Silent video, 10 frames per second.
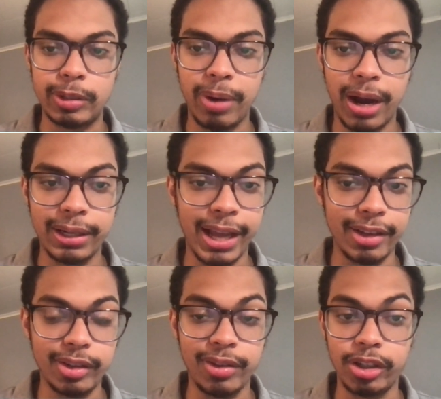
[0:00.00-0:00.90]

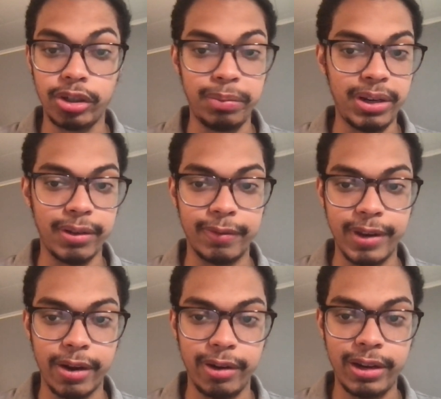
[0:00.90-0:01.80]
Podcast. This should be a
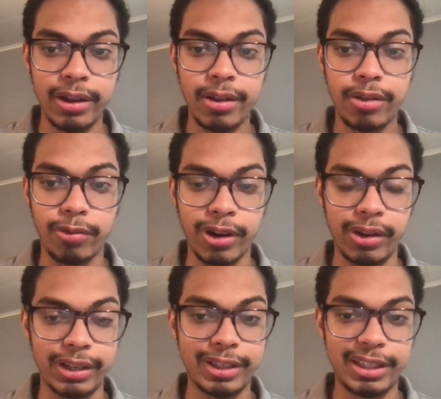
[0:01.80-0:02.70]
very
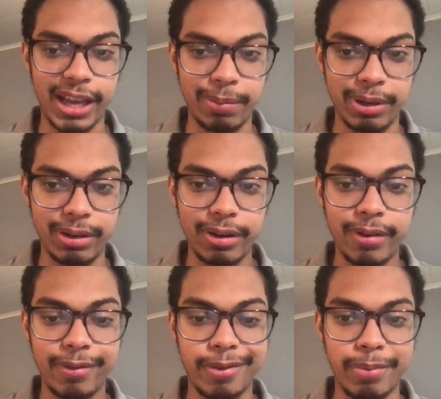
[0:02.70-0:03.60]
thrilling segment
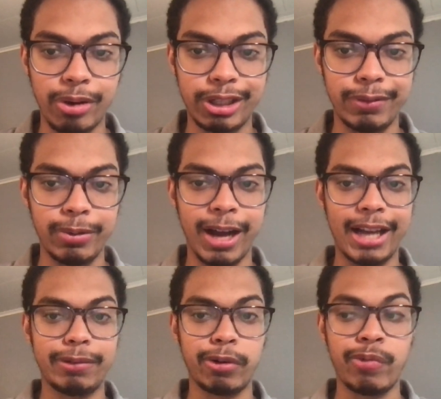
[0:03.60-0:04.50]
for most of you
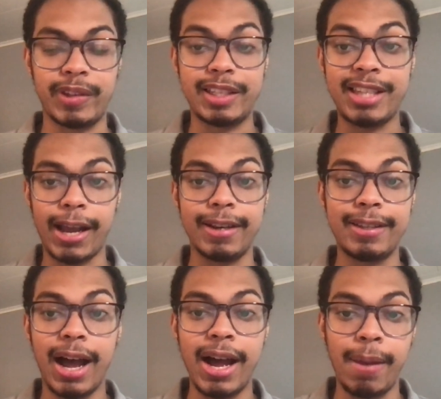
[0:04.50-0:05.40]
guys. For only the second
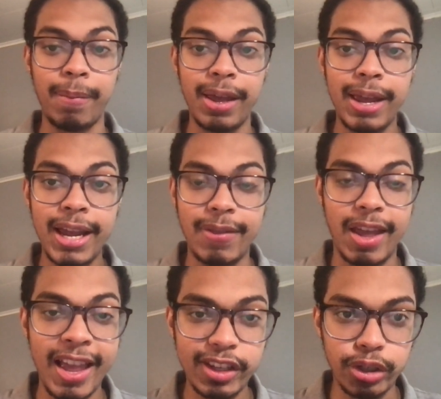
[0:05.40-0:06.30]
time in the
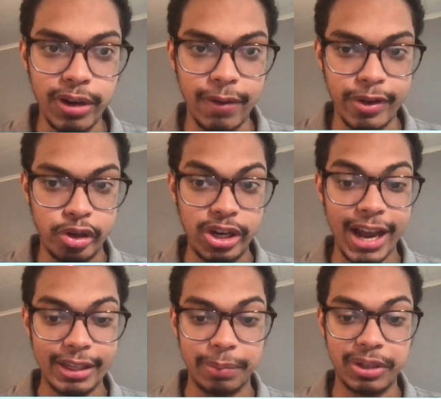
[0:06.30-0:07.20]
history of the
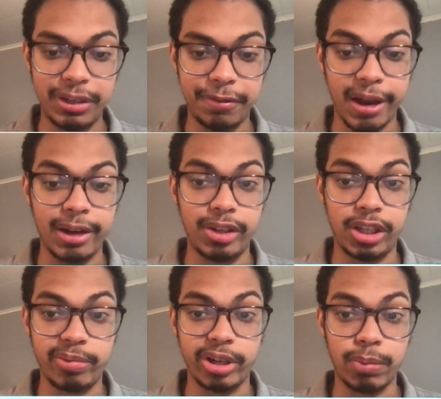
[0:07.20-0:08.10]
GSMC Fantasy
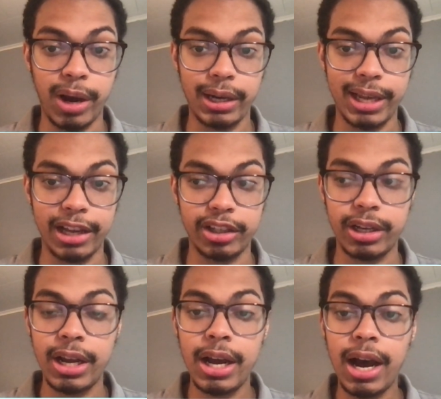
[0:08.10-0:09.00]
Sports Podcast,
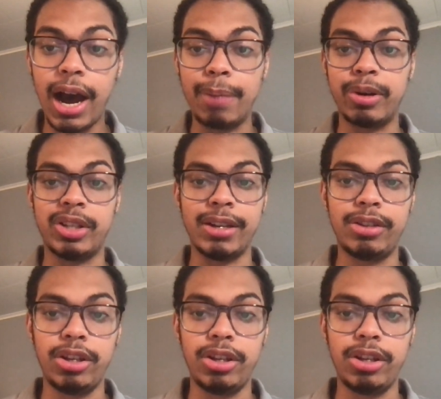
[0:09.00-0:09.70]
I present to